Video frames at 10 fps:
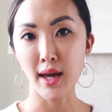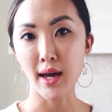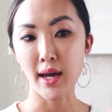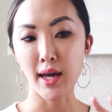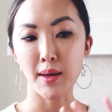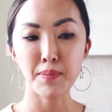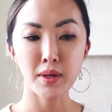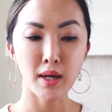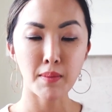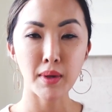I
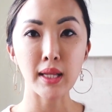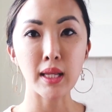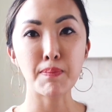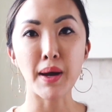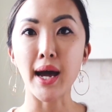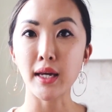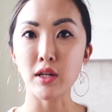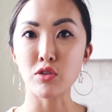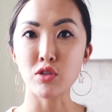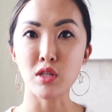put it immediately back
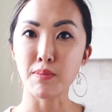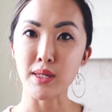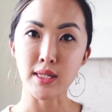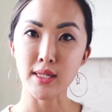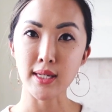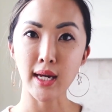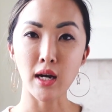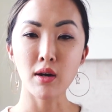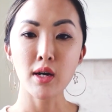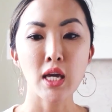into the business
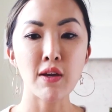account,